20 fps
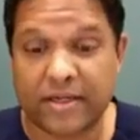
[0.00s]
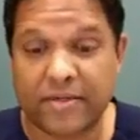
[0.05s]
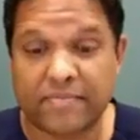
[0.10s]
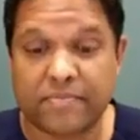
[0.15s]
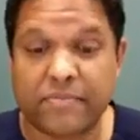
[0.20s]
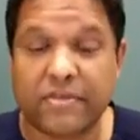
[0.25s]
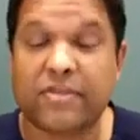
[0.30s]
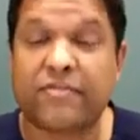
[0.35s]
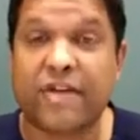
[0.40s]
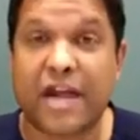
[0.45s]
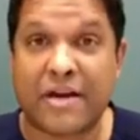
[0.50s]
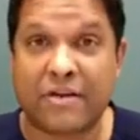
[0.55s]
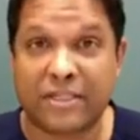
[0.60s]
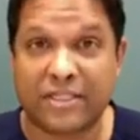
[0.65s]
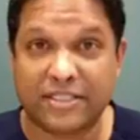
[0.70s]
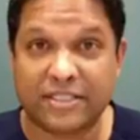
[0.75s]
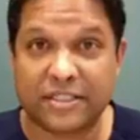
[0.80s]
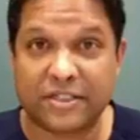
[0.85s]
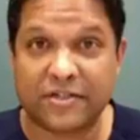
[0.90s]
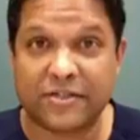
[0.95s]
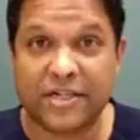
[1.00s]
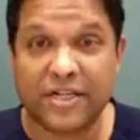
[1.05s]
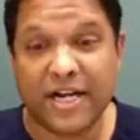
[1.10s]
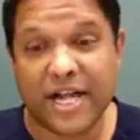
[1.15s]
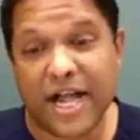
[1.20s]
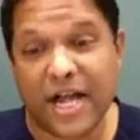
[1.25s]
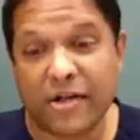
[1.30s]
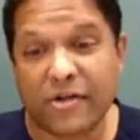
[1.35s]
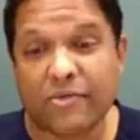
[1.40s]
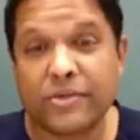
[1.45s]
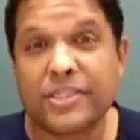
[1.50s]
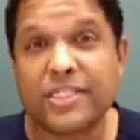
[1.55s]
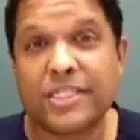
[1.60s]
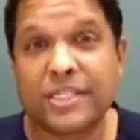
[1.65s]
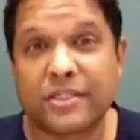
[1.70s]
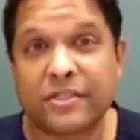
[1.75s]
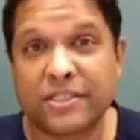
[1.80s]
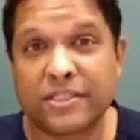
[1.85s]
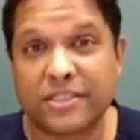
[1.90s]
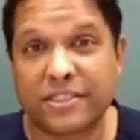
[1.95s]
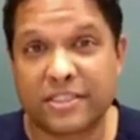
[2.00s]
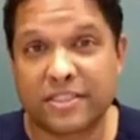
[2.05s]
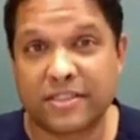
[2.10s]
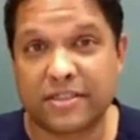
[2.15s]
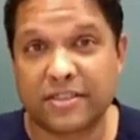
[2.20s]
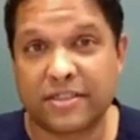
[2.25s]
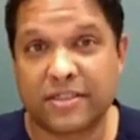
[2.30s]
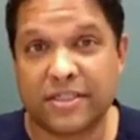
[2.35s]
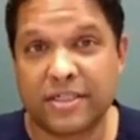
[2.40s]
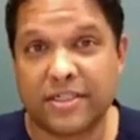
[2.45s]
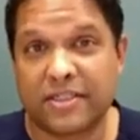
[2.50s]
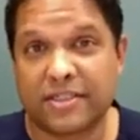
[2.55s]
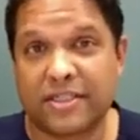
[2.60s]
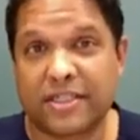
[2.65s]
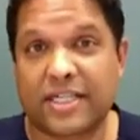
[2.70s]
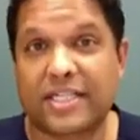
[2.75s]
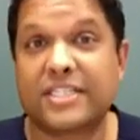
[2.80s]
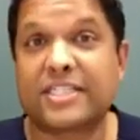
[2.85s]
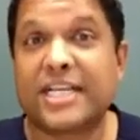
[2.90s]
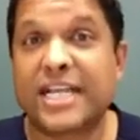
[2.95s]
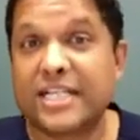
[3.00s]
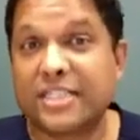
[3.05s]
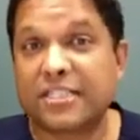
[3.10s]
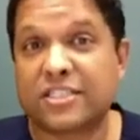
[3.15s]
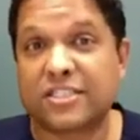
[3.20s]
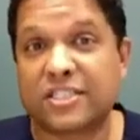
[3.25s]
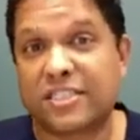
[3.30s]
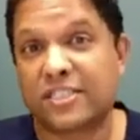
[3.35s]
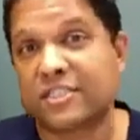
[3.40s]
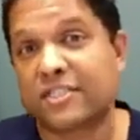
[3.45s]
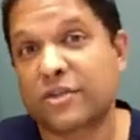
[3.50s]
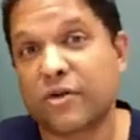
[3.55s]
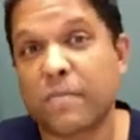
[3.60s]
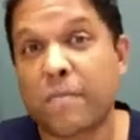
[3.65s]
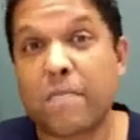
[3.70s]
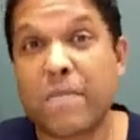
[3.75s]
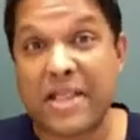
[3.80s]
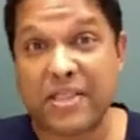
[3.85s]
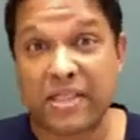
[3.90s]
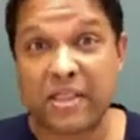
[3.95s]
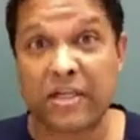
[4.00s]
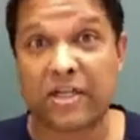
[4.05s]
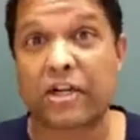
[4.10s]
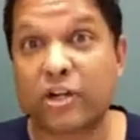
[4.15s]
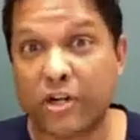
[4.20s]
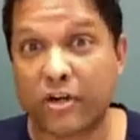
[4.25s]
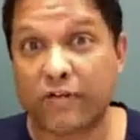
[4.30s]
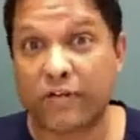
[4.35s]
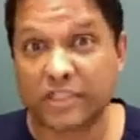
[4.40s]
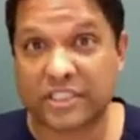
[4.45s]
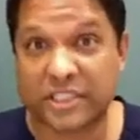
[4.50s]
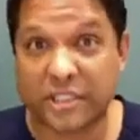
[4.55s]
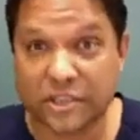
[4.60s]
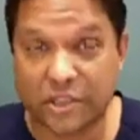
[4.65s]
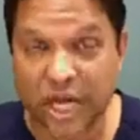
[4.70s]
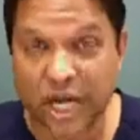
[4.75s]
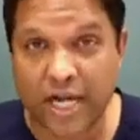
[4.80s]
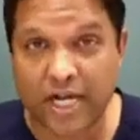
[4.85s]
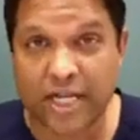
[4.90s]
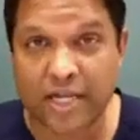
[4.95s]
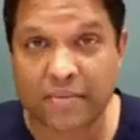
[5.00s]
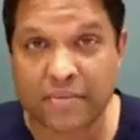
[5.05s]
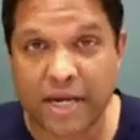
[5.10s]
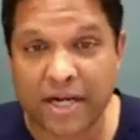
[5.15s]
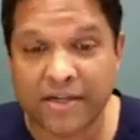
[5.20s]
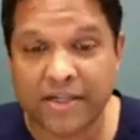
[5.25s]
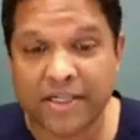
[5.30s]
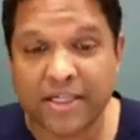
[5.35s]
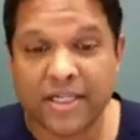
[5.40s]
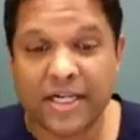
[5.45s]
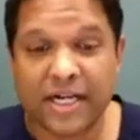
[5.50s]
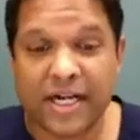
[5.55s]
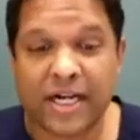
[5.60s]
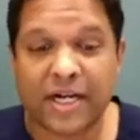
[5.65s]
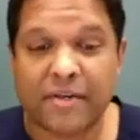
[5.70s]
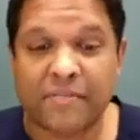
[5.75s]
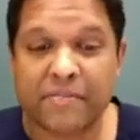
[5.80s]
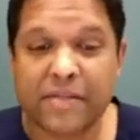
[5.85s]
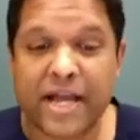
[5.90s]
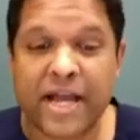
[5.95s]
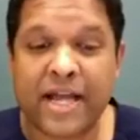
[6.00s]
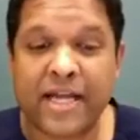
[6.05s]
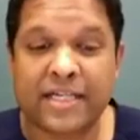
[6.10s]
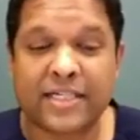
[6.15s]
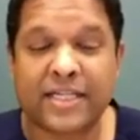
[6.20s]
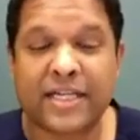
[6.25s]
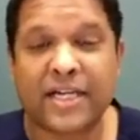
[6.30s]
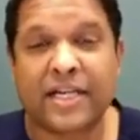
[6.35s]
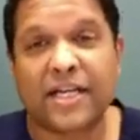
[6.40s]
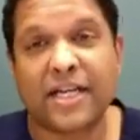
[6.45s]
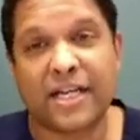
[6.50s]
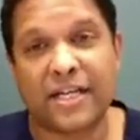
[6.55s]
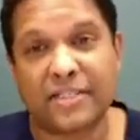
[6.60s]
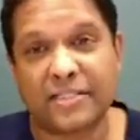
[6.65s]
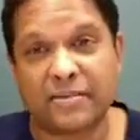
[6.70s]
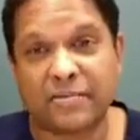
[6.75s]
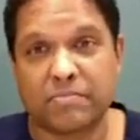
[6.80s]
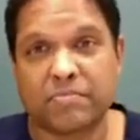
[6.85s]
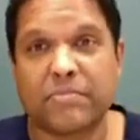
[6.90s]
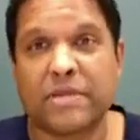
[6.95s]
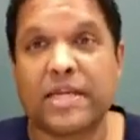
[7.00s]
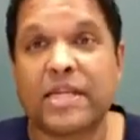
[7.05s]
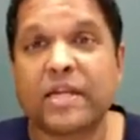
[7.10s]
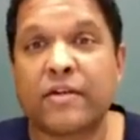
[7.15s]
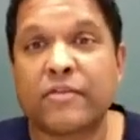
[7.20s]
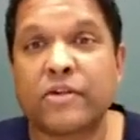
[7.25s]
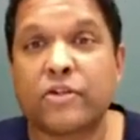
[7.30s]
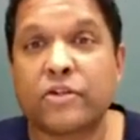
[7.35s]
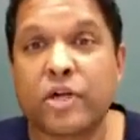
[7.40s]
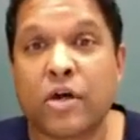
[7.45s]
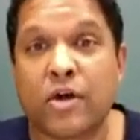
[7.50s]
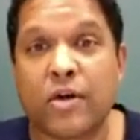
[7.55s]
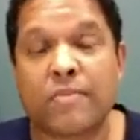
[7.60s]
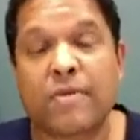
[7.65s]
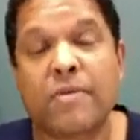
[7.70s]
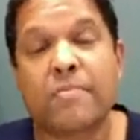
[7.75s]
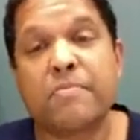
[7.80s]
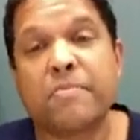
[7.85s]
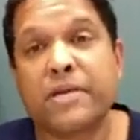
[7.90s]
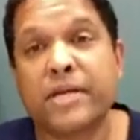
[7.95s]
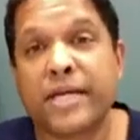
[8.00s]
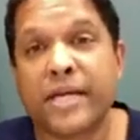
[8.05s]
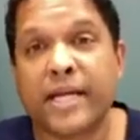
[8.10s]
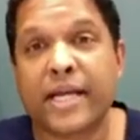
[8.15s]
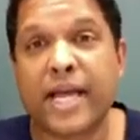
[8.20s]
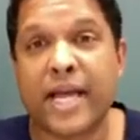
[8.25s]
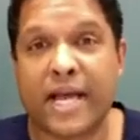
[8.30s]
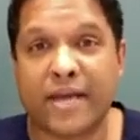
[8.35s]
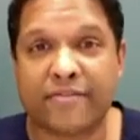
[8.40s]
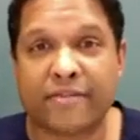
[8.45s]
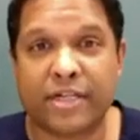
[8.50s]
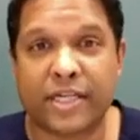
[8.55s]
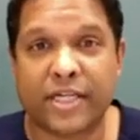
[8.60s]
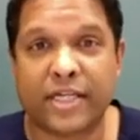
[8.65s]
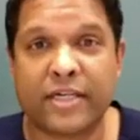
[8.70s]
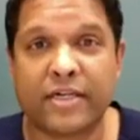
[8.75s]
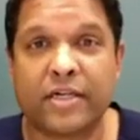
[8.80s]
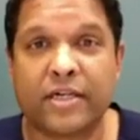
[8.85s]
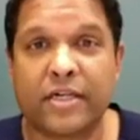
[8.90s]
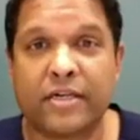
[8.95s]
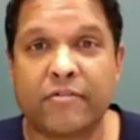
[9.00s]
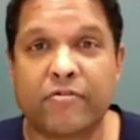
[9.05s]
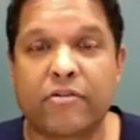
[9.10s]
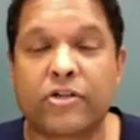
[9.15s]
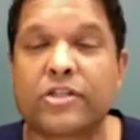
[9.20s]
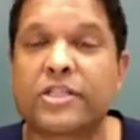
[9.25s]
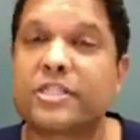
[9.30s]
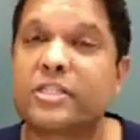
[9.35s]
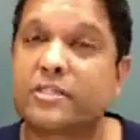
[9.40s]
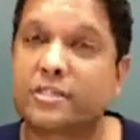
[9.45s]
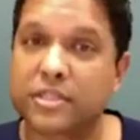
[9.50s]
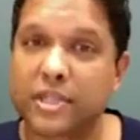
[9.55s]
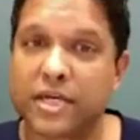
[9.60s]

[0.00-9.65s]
the virus. So how can we decrease the contagiousness or bend the curve, as they're talking about? As many of you know, I'm a big advocate for this